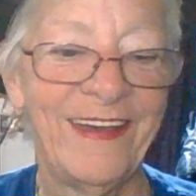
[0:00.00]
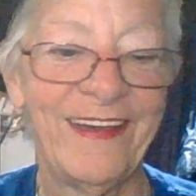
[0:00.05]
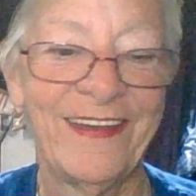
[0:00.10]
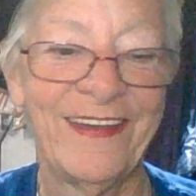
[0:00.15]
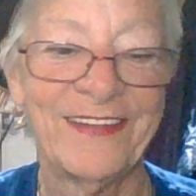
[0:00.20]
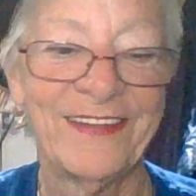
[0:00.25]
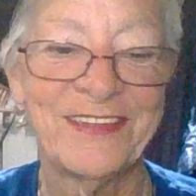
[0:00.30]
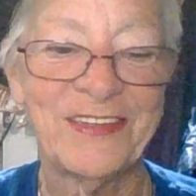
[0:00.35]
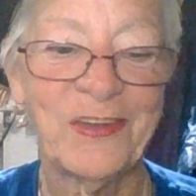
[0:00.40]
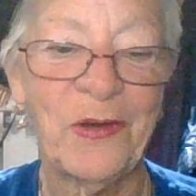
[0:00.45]

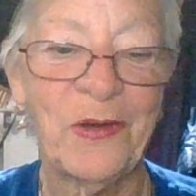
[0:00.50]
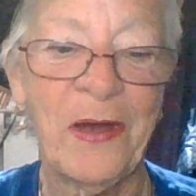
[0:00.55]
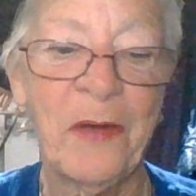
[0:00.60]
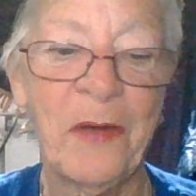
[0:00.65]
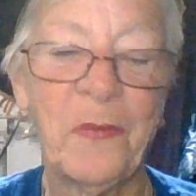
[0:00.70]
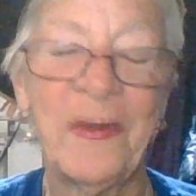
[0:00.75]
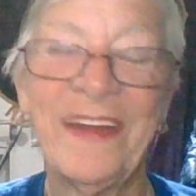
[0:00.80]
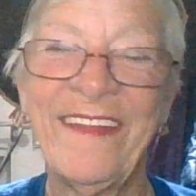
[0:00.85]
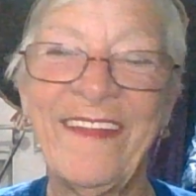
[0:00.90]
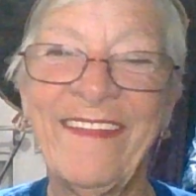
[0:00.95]
So I
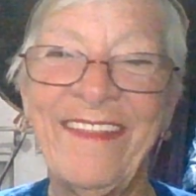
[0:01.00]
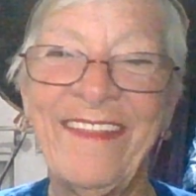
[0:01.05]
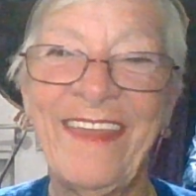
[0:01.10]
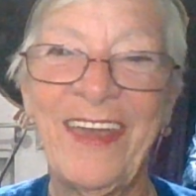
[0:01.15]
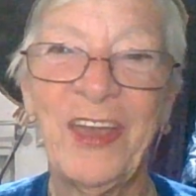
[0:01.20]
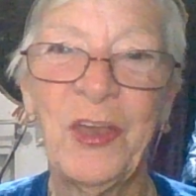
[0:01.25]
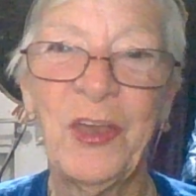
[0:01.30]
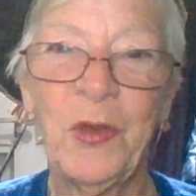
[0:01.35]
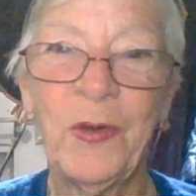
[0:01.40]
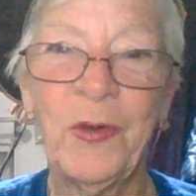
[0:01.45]
want to
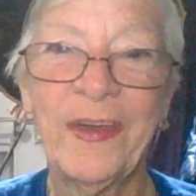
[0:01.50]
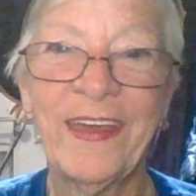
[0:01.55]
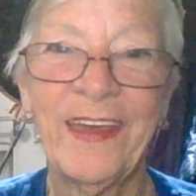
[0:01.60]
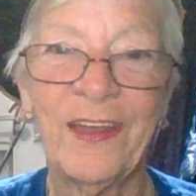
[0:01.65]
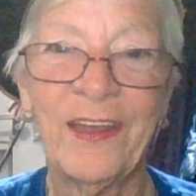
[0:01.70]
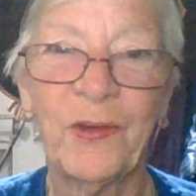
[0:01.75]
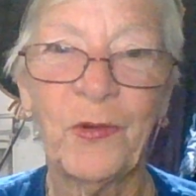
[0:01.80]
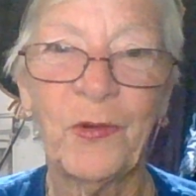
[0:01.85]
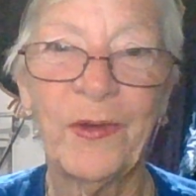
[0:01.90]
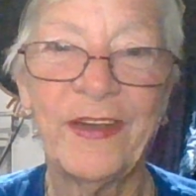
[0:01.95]
thank you
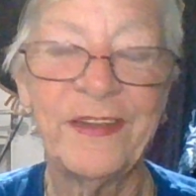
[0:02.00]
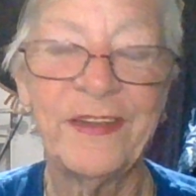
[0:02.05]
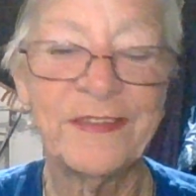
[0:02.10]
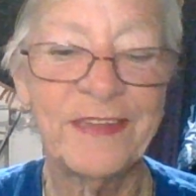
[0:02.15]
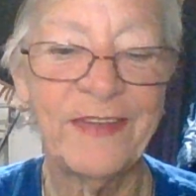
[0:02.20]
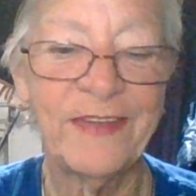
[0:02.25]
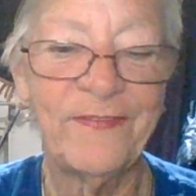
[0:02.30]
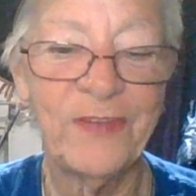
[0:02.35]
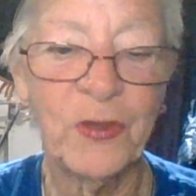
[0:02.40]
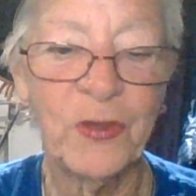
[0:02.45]
again, Grace,
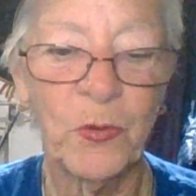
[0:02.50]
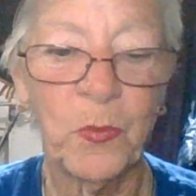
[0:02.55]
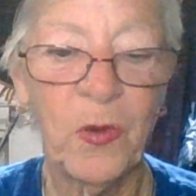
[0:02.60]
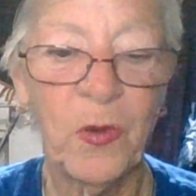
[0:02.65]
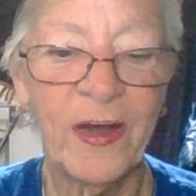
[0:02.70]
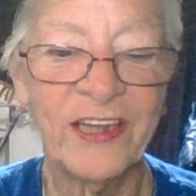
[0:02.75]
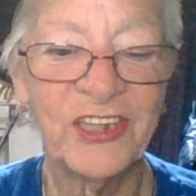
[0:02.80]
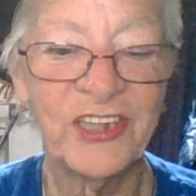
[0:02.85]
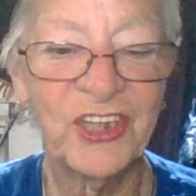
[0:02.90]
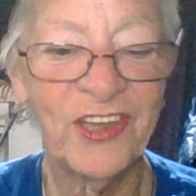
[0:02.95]
if you're
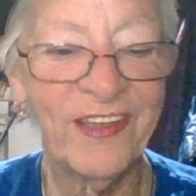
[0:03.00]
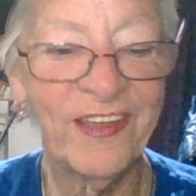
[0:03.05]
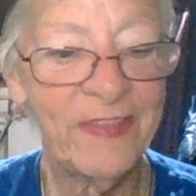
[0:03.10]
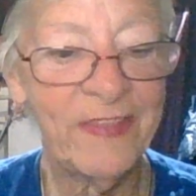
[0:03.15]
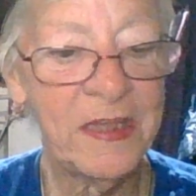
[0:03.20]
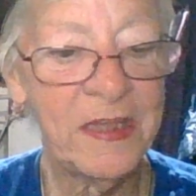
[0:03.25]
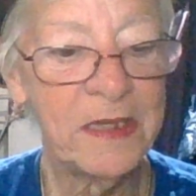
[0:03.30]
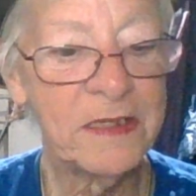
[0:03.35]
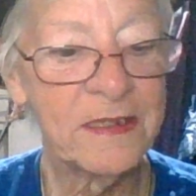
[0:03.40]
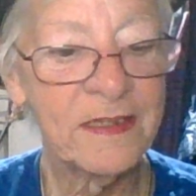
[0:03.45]
watching
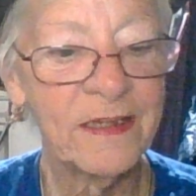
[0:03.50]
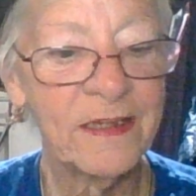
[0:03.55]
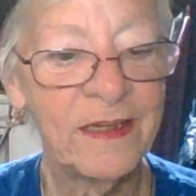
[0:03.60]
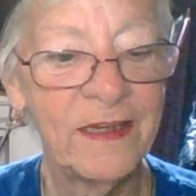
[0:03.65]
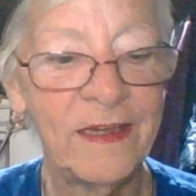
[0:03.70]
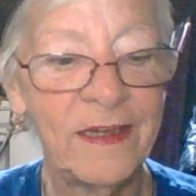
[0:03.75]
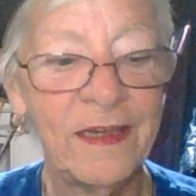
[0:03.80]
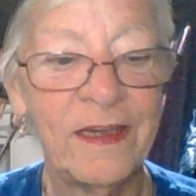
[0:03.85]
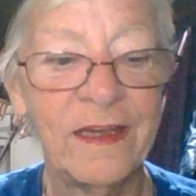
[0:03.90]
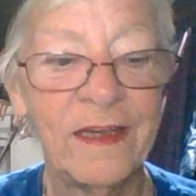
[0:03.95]
this.
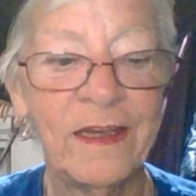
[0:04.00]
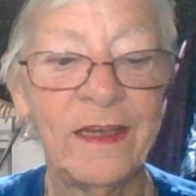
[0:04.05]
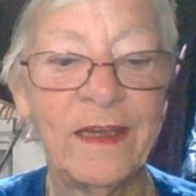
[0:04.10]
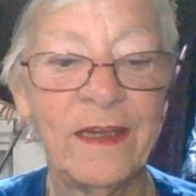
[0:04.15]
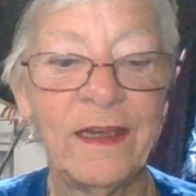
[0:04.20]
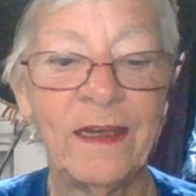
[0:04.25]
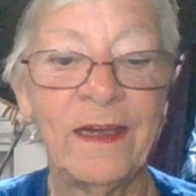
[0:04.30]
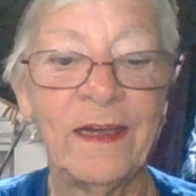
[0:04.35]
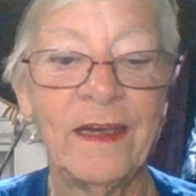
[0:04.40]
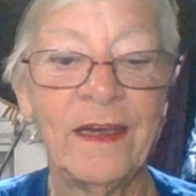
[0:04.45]

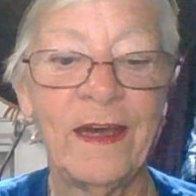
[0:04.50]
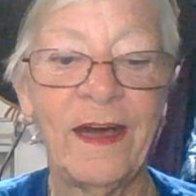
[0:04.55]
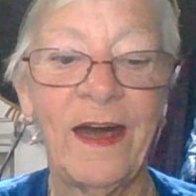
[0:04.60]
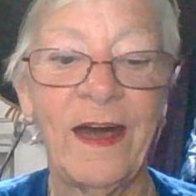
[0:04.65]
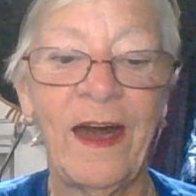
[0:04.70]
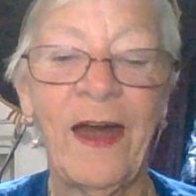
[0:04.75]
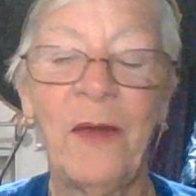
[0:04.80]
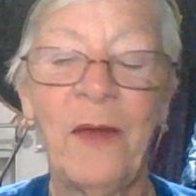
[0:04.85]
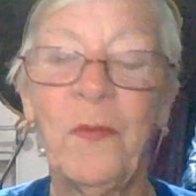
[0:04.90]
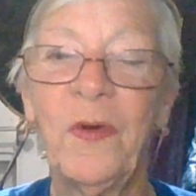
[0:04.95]

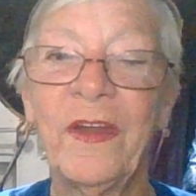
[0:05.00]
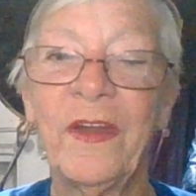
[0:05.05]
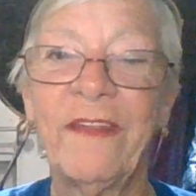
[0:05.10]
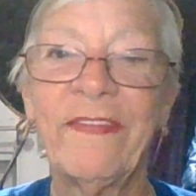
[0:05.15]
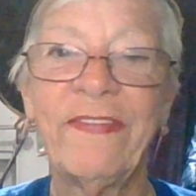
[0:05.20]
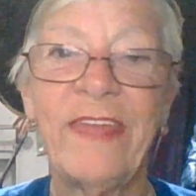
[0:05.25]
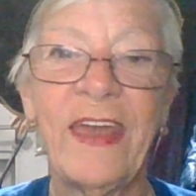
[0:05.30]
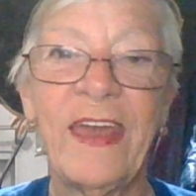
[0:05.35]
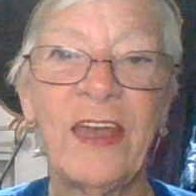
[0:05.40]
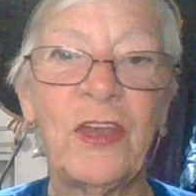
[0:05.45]
I want
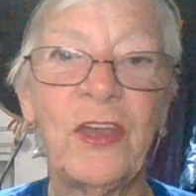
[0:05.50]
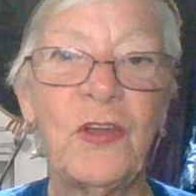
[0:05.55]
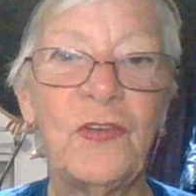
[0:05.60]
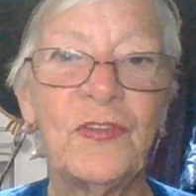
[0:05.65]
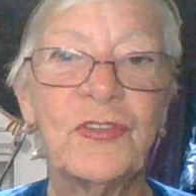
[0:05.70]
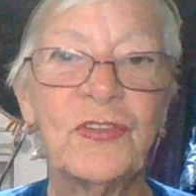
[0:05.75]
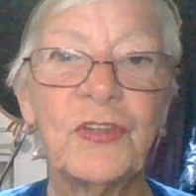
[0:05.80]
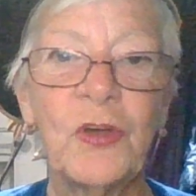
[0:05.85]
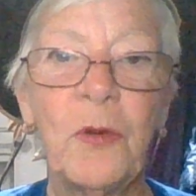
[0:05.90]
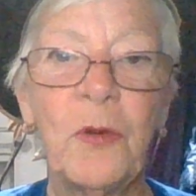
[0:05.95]
to thank
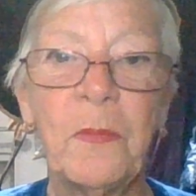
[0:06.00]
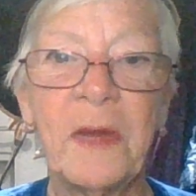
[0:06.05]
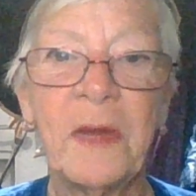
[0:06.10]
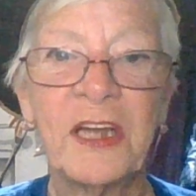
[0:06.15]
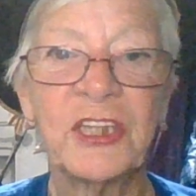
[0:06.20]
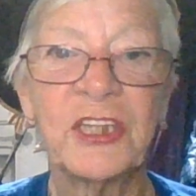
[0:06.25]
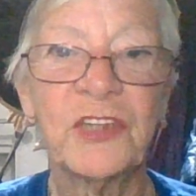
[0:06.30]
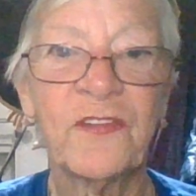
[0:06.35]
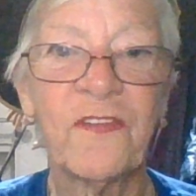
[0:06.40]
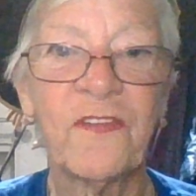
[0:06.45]
you so
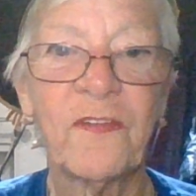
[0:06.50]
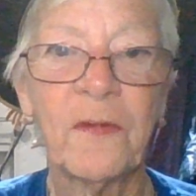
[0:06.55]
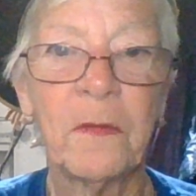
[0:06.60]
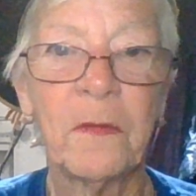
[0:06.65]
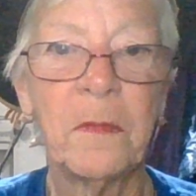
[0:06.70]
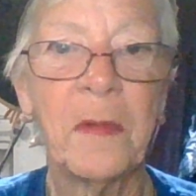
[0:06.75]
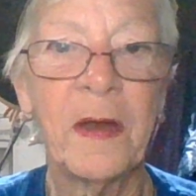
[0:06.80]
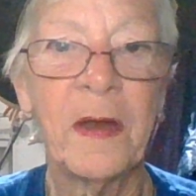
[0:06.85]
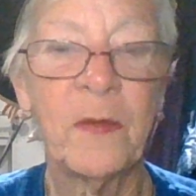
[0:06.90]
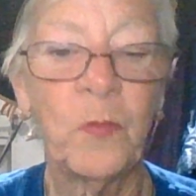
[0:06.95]
much for
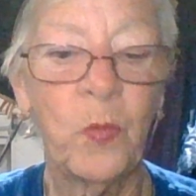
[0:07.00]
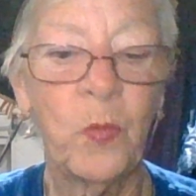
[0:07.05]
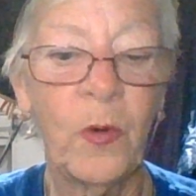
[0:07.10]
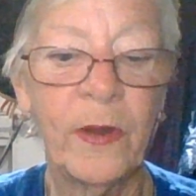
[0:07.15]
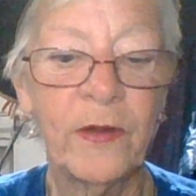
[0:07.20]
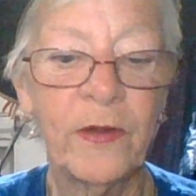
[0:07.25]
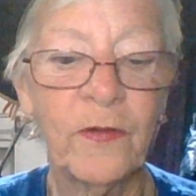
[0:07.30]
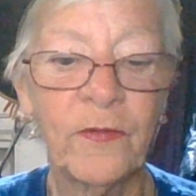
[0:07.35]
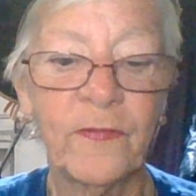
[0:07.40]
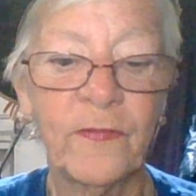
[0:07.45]
my
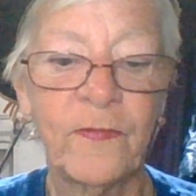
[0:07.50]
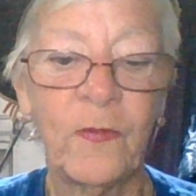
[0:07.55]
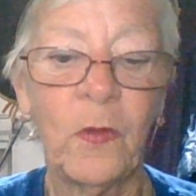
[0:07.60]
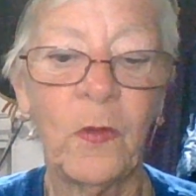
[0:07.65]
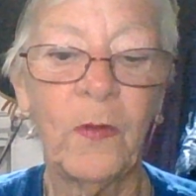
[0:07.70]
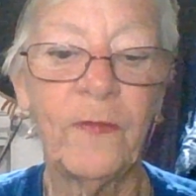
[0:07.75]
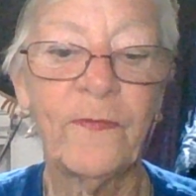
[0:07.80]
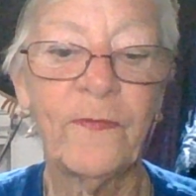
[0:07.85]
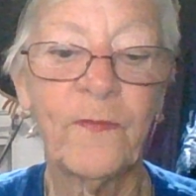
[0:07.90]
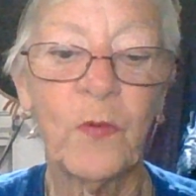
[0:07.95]

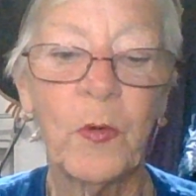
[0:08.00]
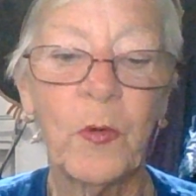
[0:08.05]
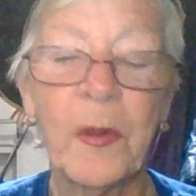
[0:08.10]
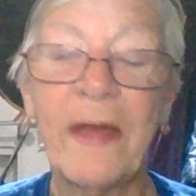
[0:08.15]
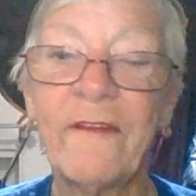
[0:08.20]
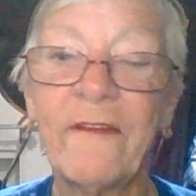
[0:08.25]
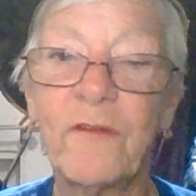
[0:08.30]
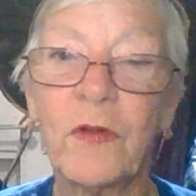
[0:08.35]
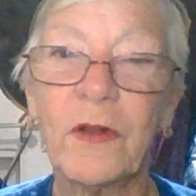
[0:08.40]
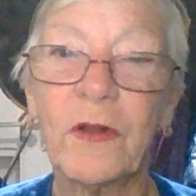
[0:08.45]
wonderful
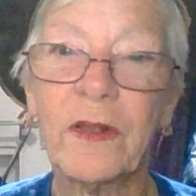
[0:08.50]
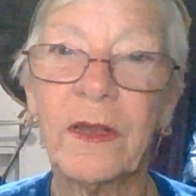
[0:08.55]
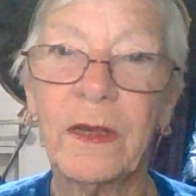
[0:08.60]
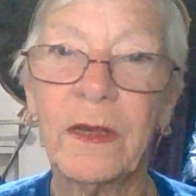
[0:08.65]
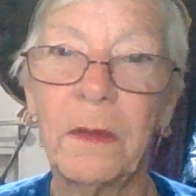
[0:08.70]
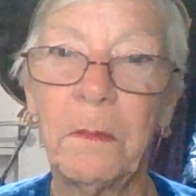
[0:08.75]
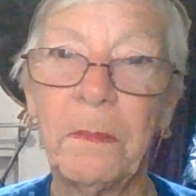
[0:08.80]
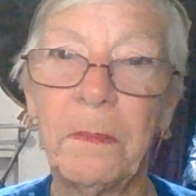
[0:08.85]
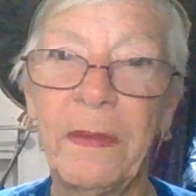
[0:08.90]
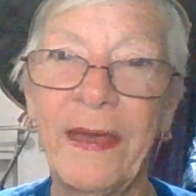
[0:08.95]
forever
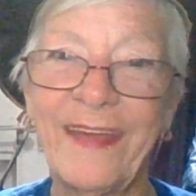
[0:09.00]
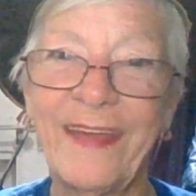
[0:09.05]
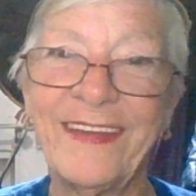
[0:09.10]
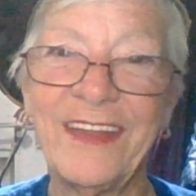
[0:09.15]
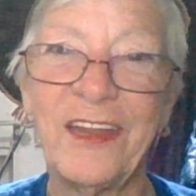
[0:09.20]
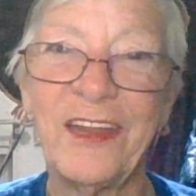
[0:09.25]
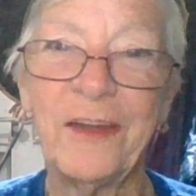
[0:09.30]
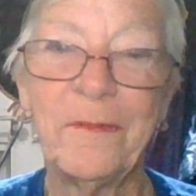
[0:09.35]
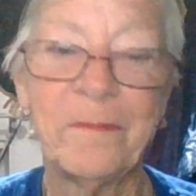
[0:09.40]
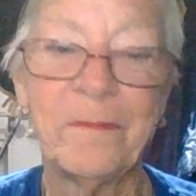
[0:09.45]

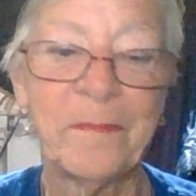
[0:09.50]
companion.